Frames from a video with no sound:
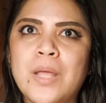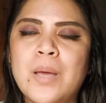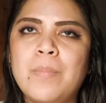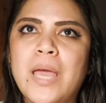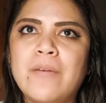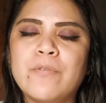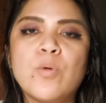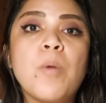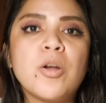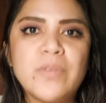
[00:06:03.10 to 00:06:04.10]
behavioral
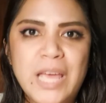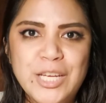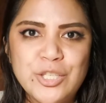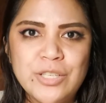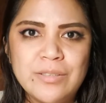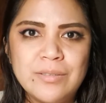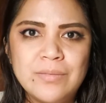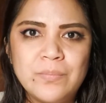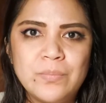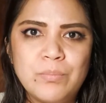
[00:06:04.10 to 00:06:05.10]
modification,
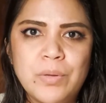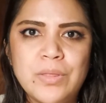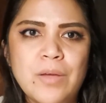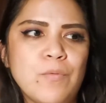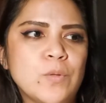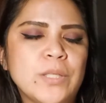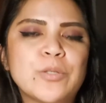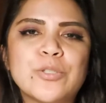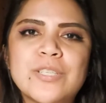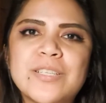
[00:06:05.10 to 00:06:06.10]
but they've only
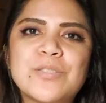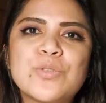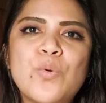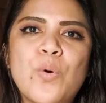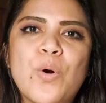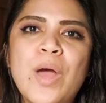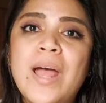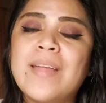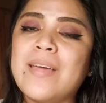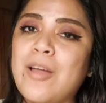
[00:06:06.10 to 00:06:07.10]
learned it in school,
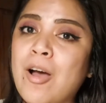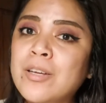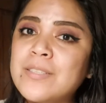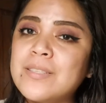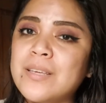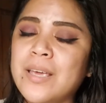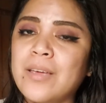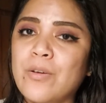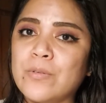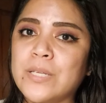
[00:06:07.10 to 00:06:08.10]
that honestly
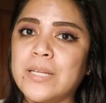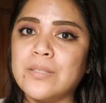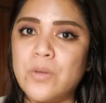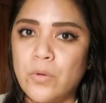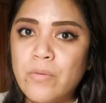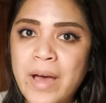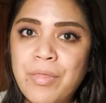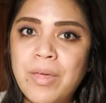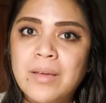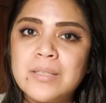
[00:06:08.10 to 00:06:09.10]
goes against code of
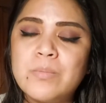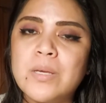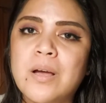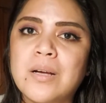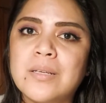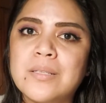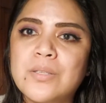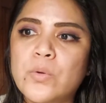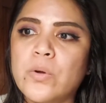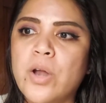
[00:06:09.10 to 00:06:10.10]
ethics
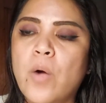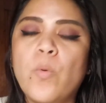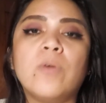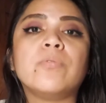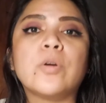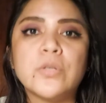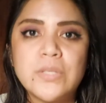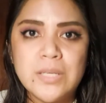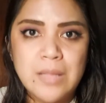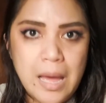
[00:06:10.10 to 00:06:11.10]
because you're not well
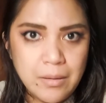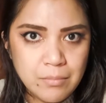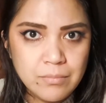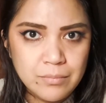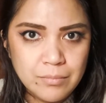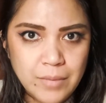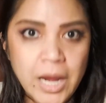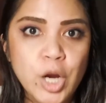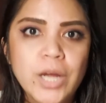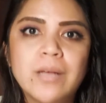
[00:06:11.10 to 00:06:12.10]
versed in that
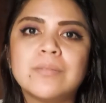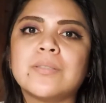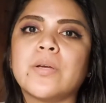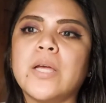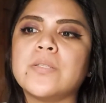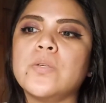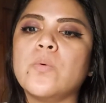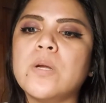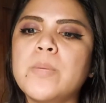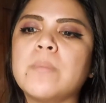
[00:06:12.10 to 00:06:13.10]
area, okay? So you
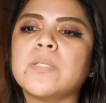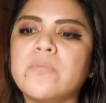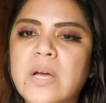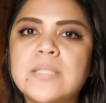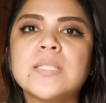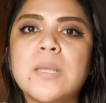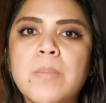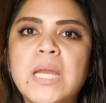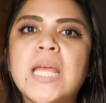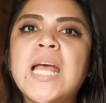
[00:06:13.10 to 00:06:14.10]
want to be able to find
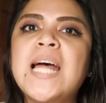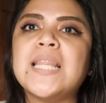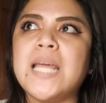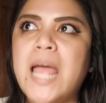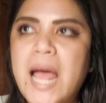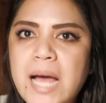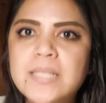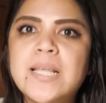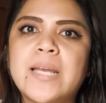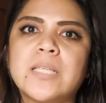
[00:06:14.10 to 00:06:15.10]
somebody that
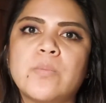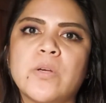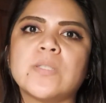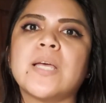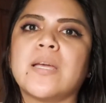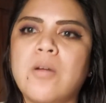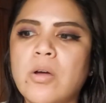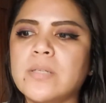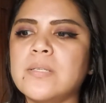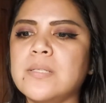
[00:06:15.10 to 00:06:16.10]
has that experience, that can
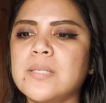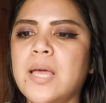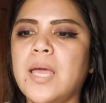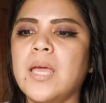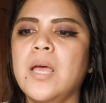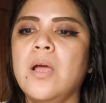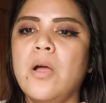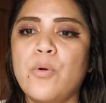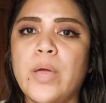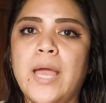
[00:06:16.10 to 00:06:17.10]
honestly say,
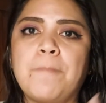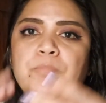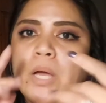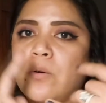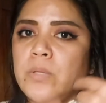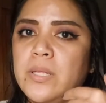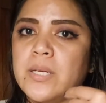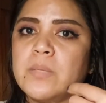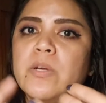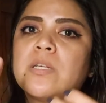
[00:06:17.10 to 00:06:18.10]
okay, not only the
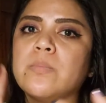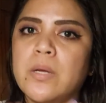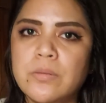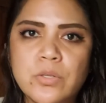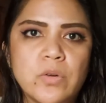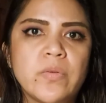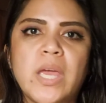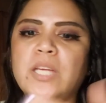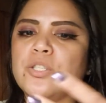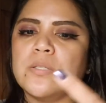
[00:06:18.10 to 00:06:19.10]
experience, but
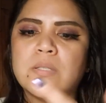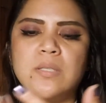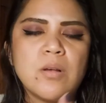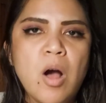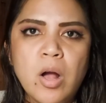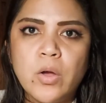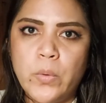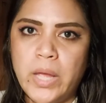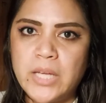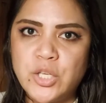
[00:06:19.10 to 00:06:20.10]
certifications,
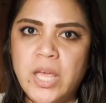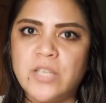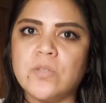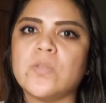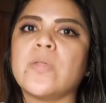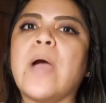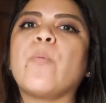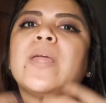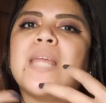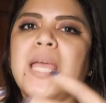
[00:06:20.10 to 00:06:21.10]
ongoing education, so that
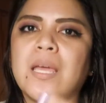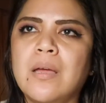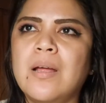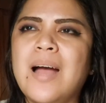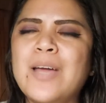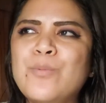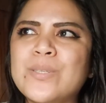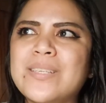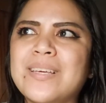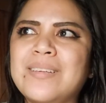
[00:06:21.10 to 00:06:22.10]
way they, I don't want
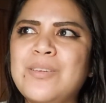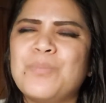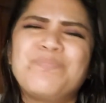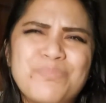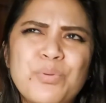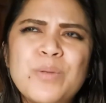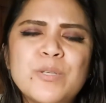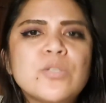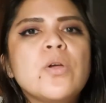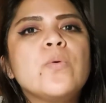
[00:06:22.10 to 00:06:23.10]
to say, pretty
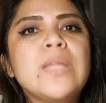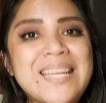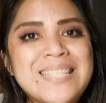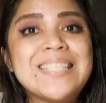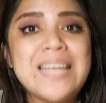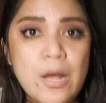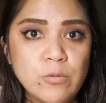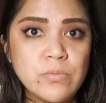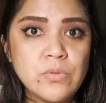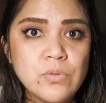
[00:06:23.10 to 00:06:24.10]
much know the ins and
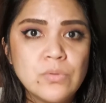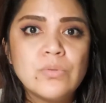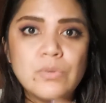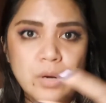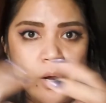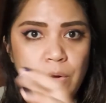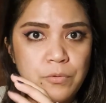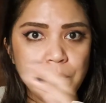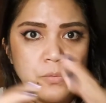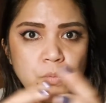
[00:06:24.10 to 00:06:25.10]
outs
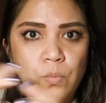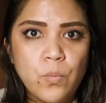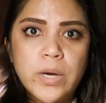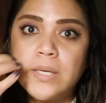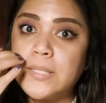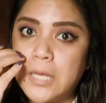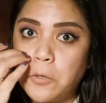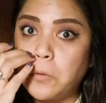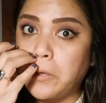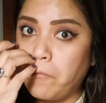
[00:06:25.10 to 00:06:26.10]
of what it is that
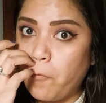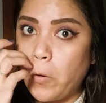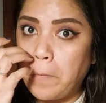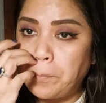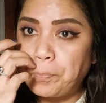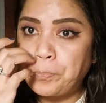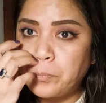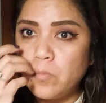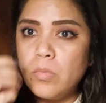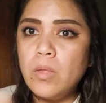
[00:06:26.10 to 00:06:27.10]
you're looking for.
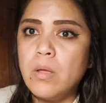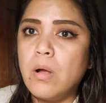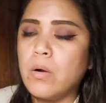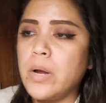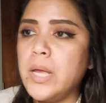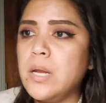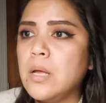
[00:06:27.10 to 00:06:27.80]
All right.